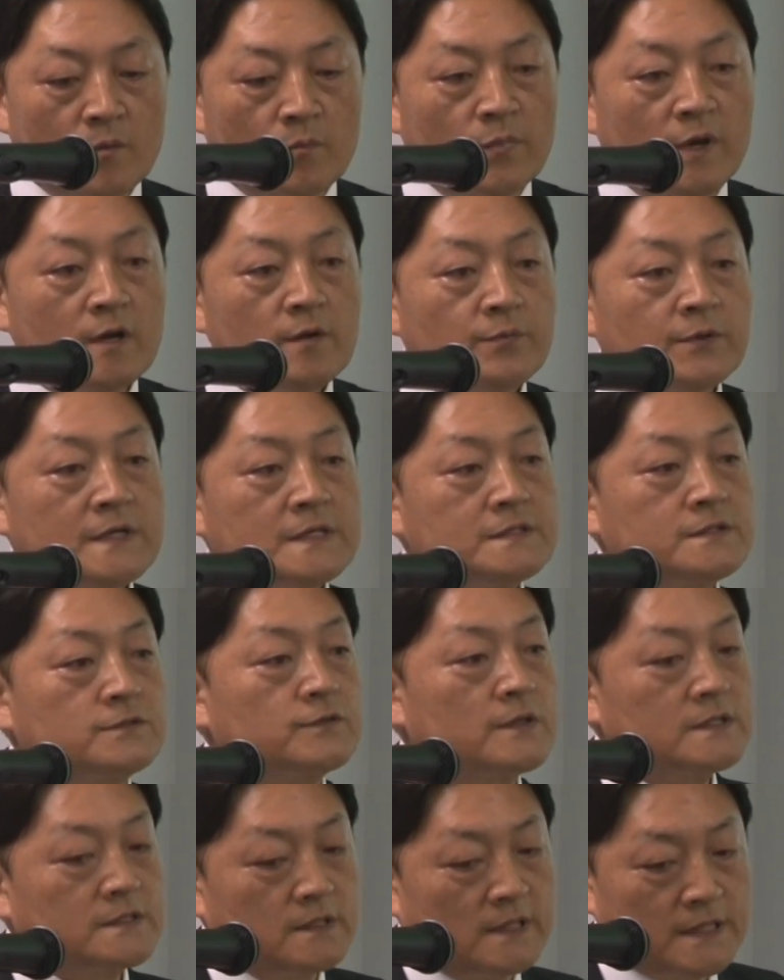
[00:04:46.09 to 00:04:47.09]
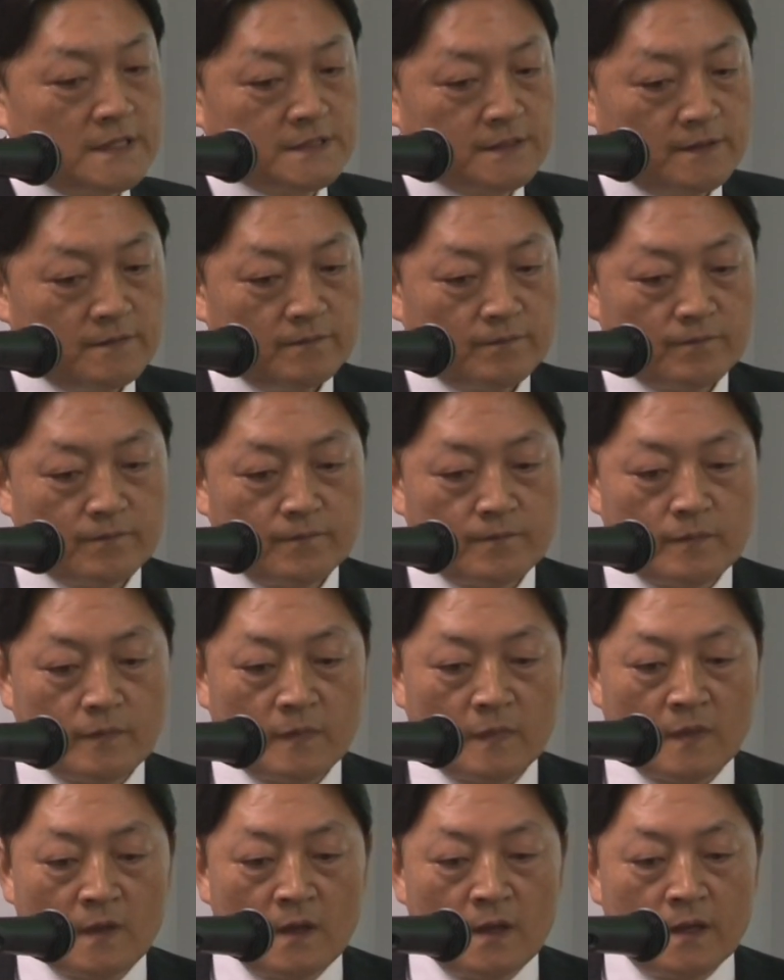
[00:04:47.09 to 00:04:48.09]
Paraphrase translation.
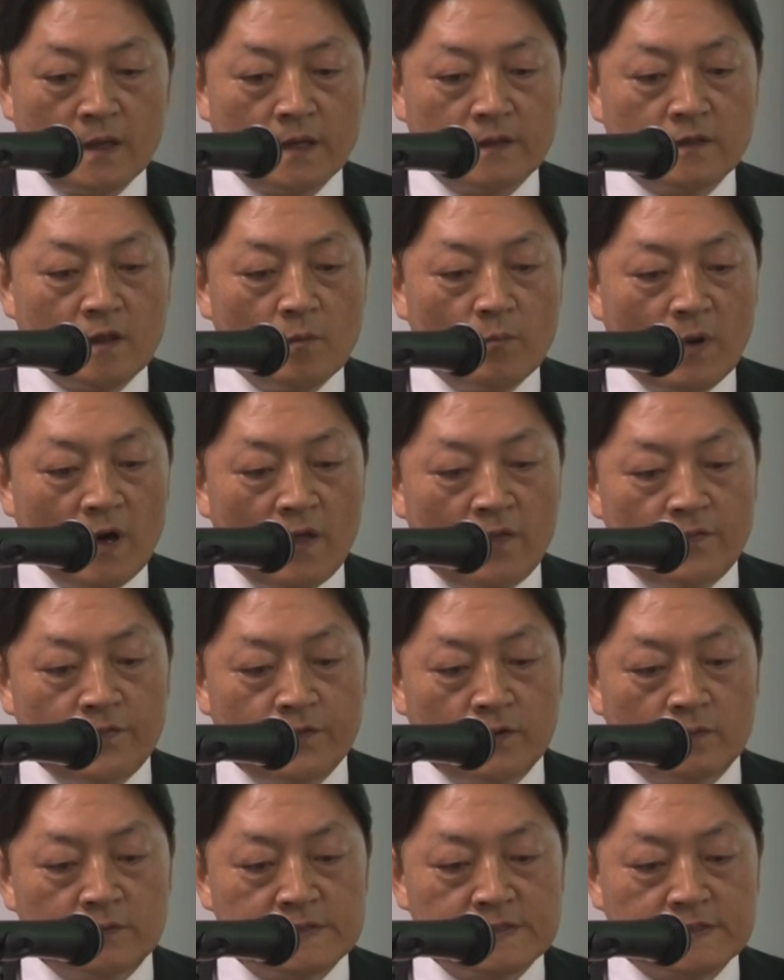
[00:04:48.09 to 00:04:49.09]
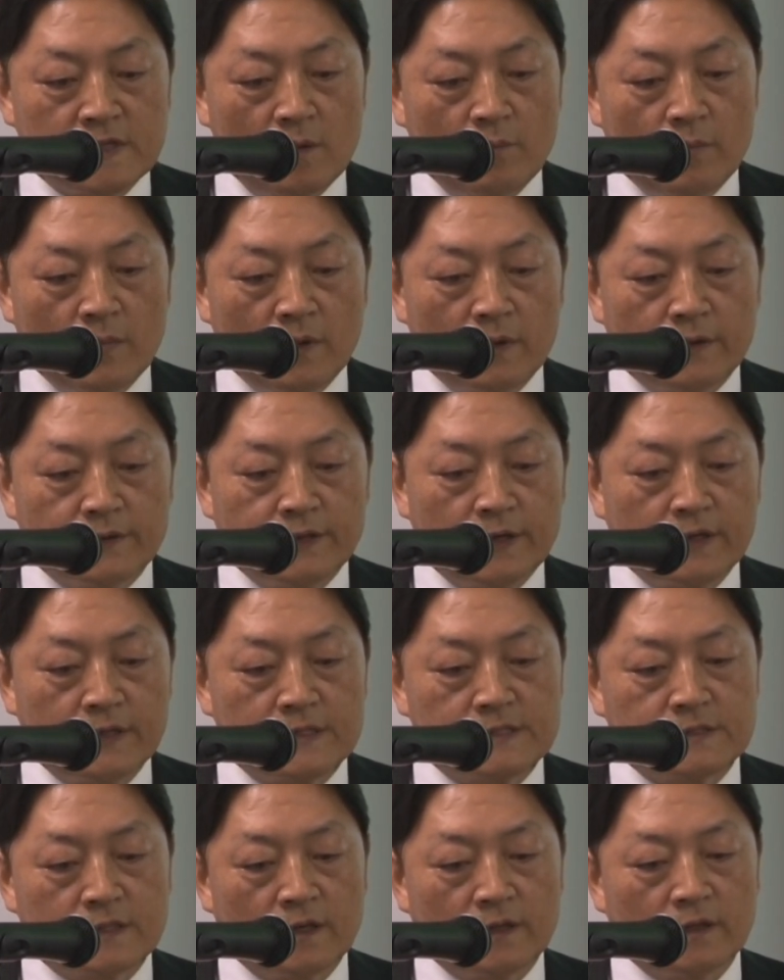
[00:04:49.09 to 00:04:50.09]
In the month of summer, there
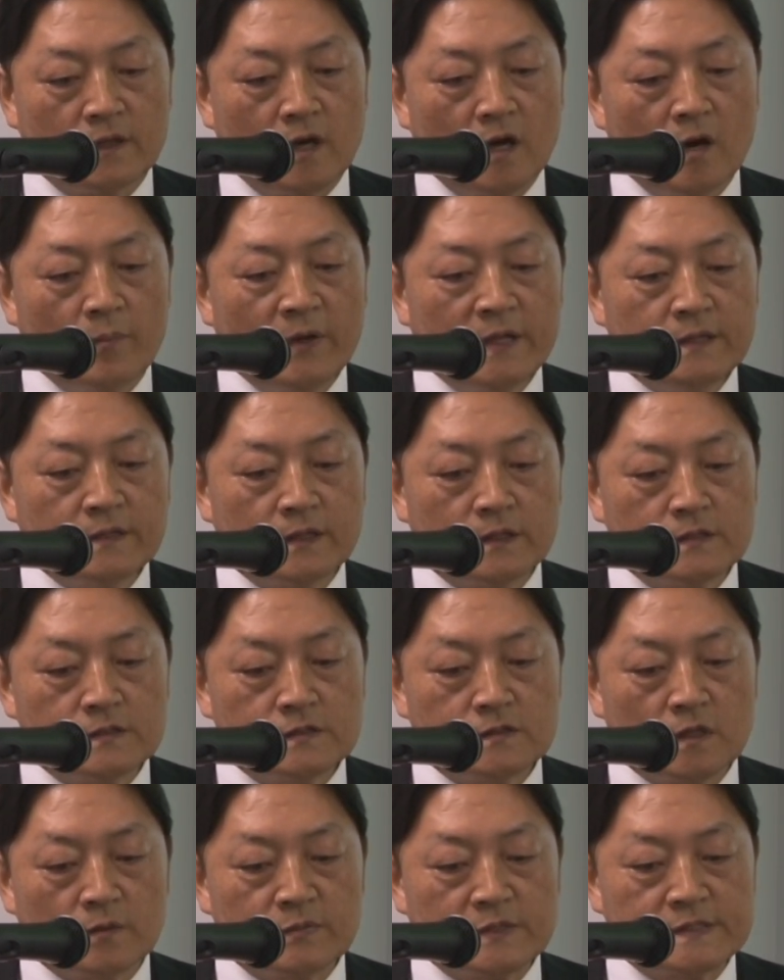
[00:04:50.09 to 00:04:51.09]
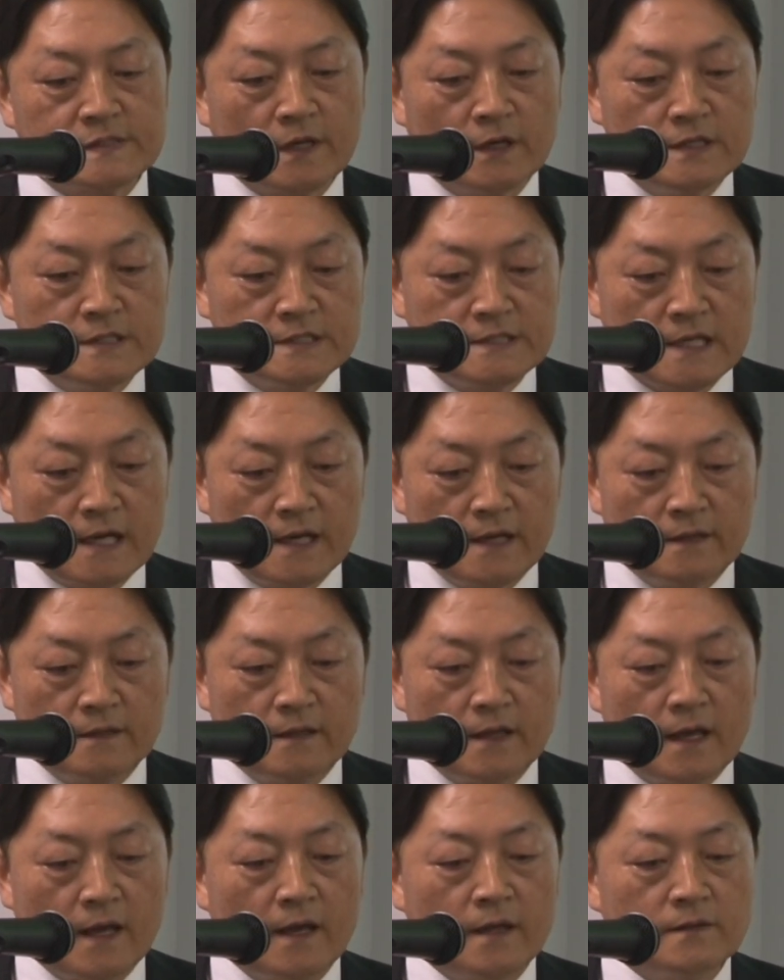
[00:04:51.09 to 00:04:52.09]
is an abundance of sunshine
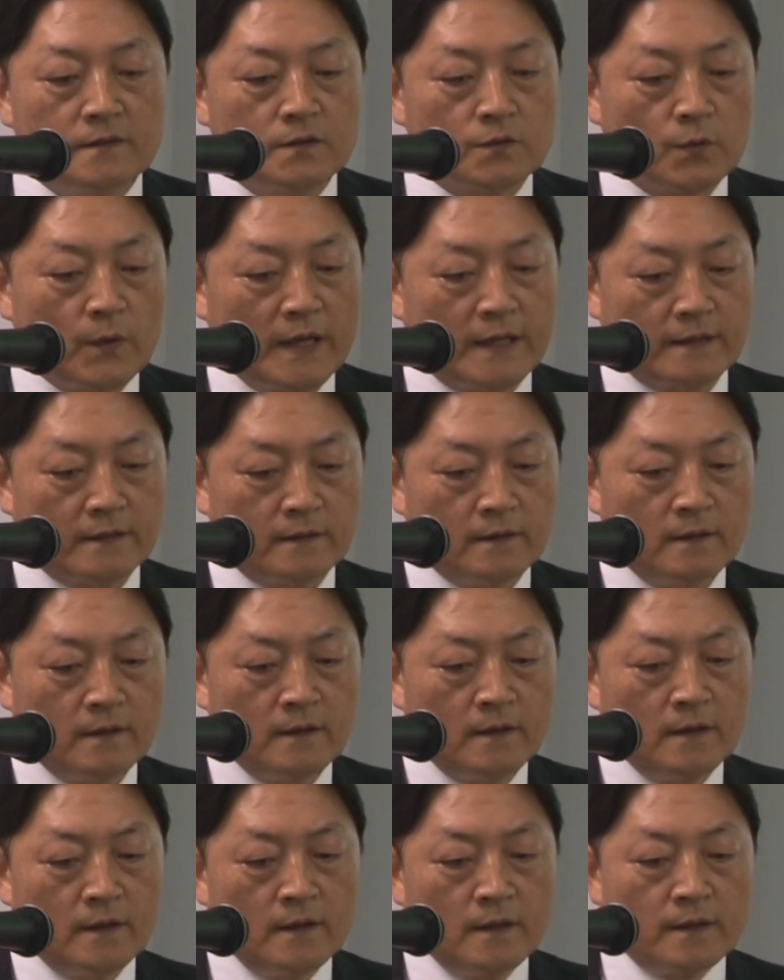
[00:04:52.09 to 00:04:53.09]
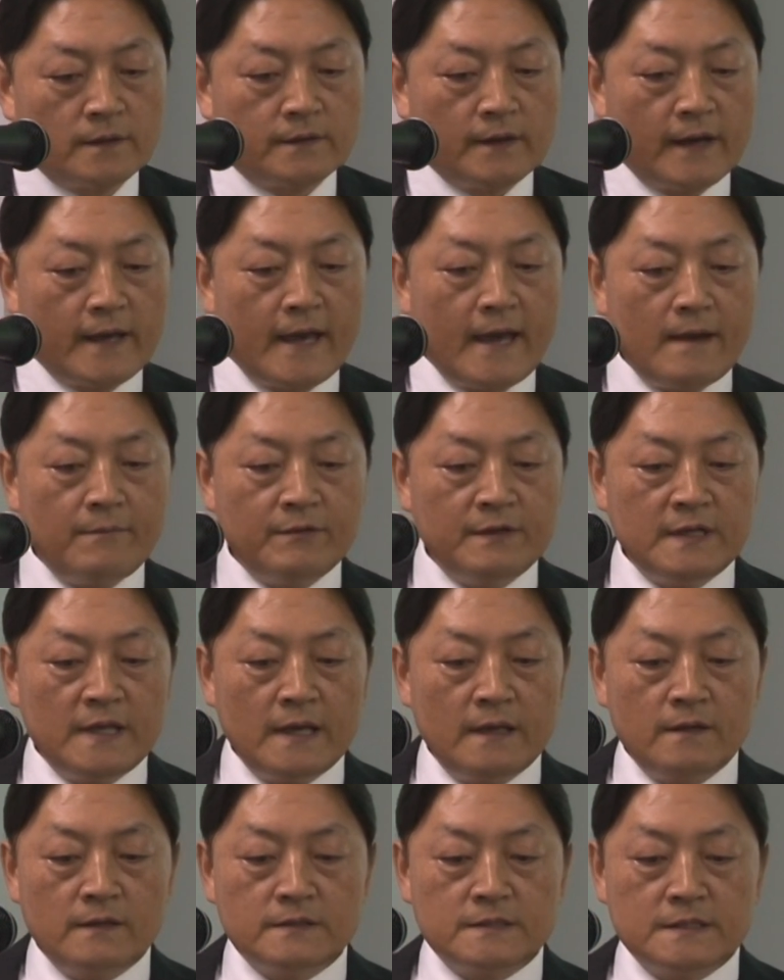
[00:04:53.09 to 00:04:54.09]
and rain. The heavenly
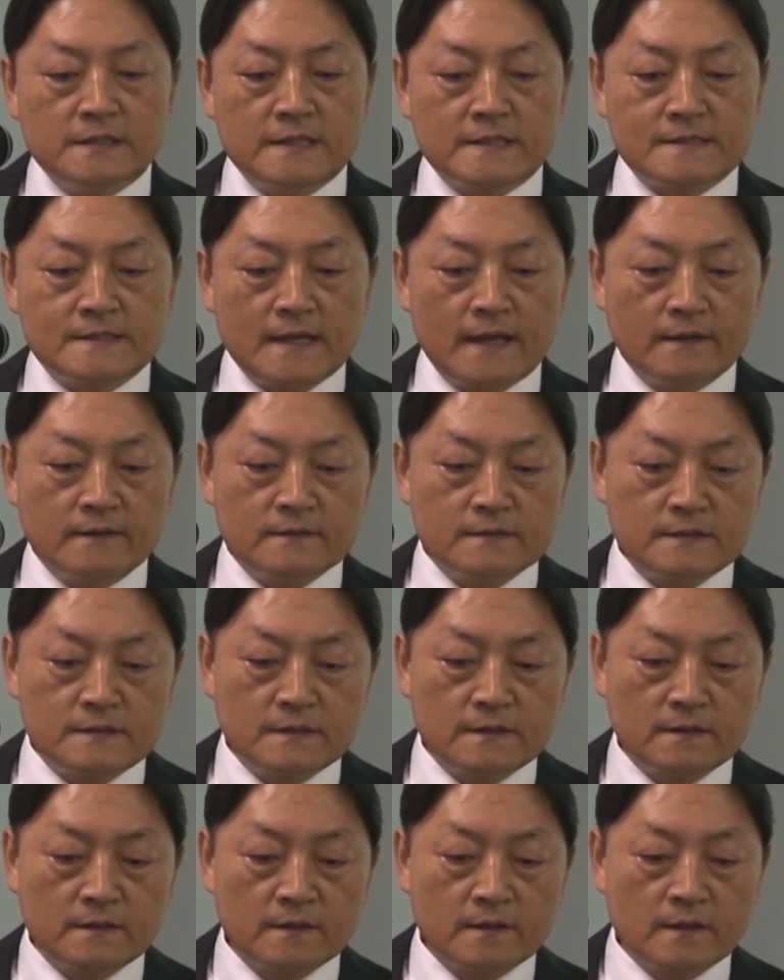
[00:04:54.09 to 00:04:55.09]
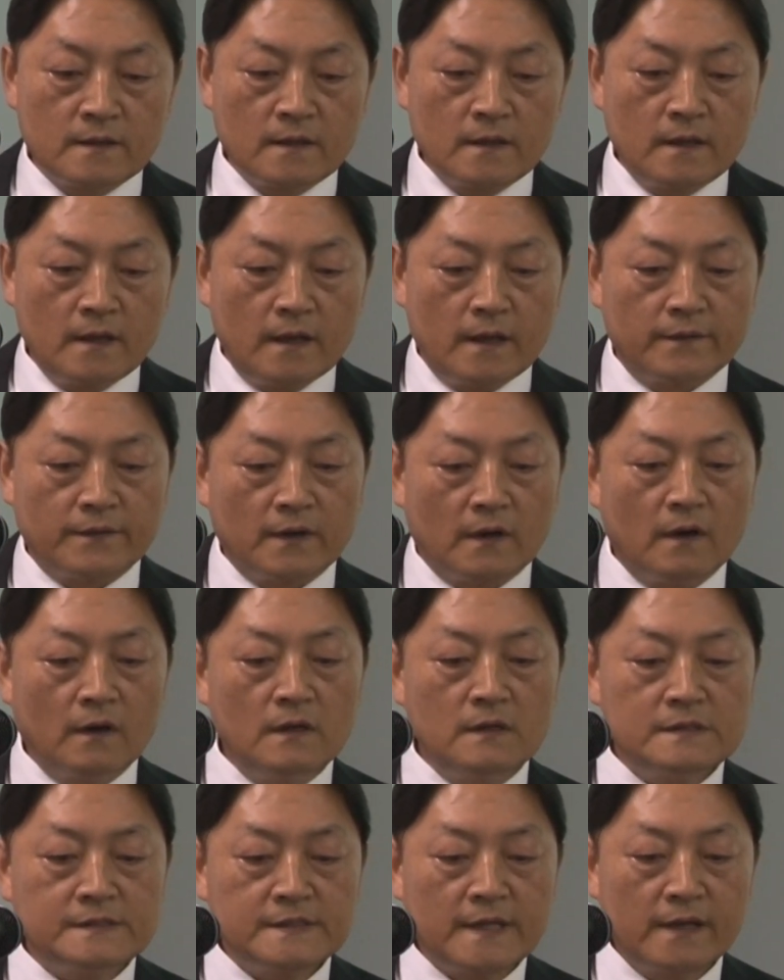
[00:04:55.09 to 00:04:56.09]
energy descends, and the
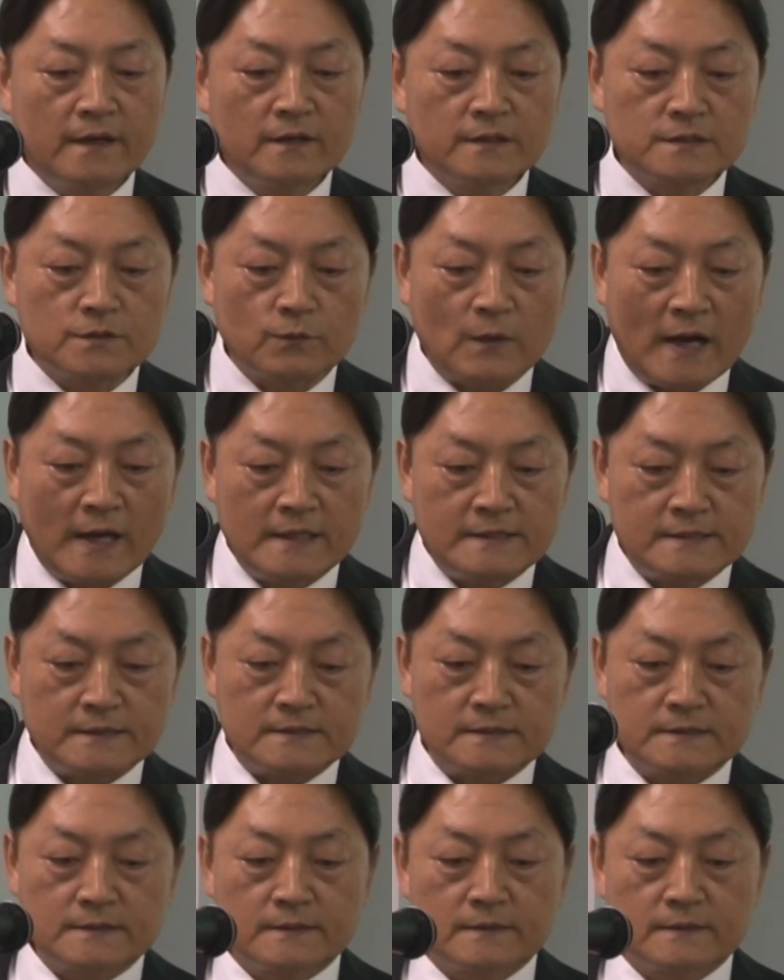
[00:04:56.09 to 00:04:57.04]
earth's energy rises.